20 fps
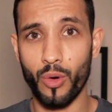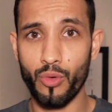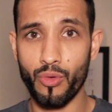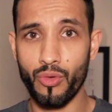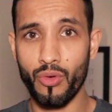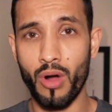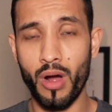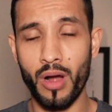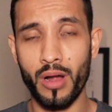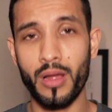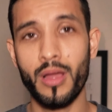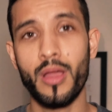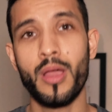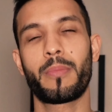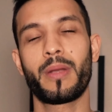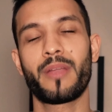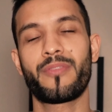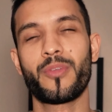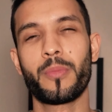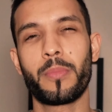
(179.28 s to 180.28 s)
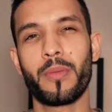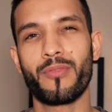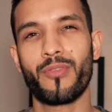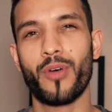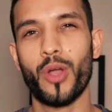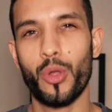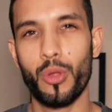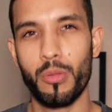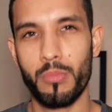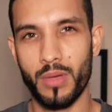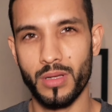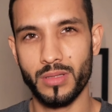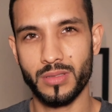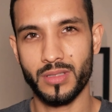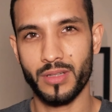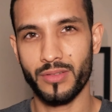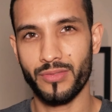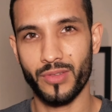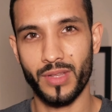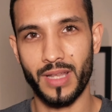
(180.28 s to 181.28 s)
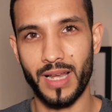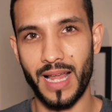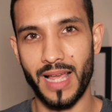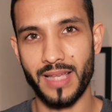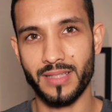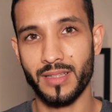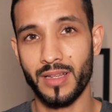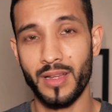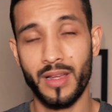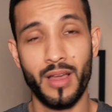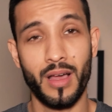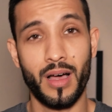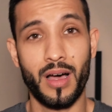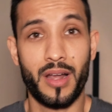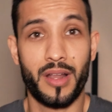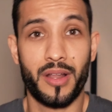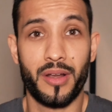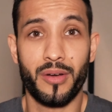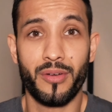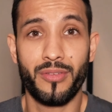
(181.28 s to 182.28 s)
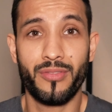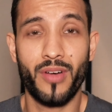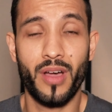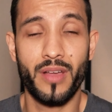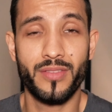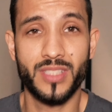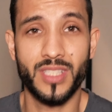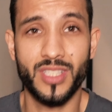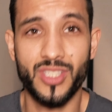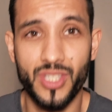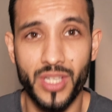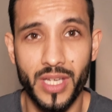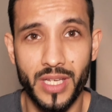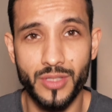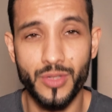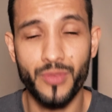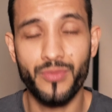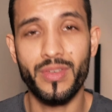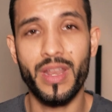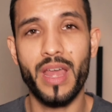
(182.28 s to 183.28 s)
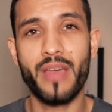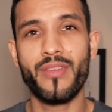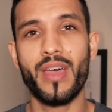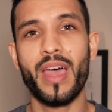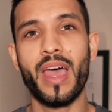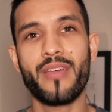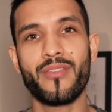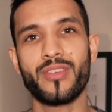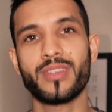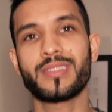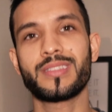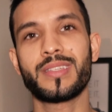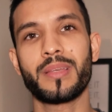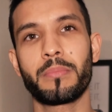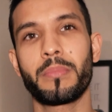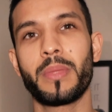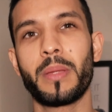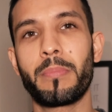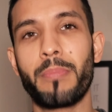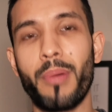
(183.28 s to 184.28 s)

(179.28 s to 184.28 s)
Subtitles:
or wrong, but if you've been following my stuff for the last, I don't know, 5-6 years, you've never ever seen me